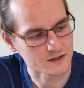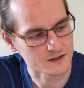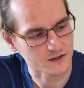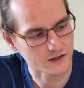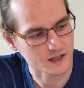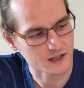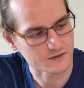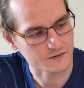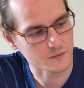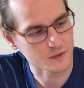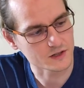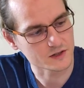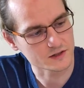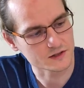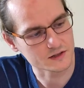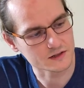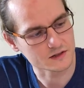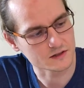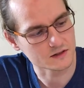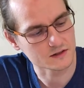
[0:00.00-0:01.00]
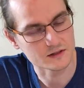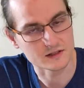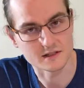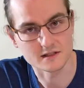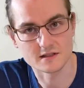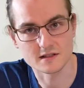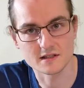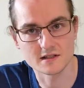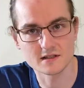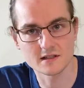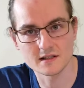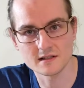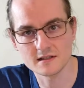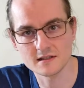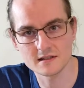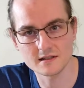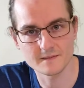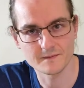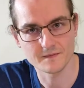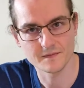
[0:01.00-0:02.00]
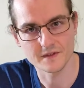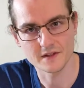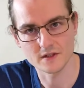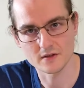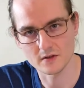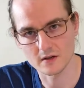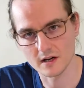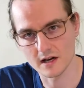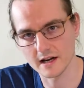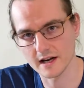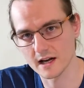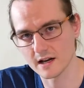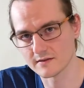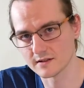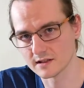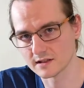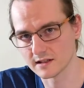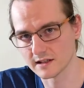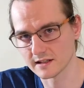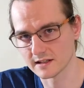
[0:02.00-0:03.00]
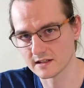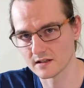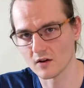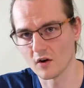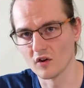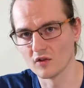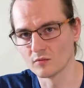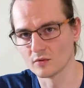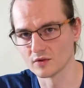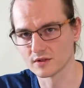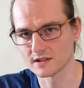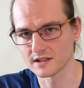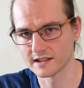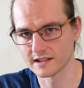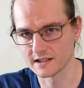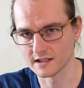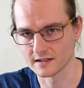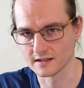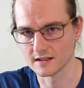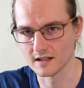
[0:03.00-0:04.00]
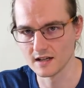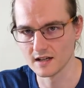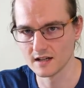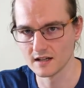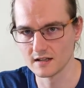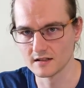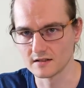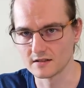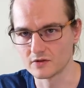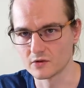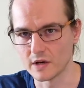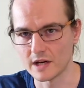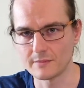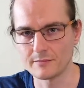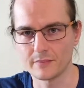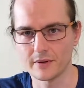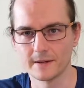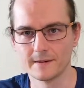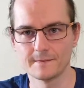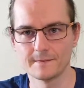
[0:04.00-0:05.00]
So I have measured this distance, so I have it like almost like a grip,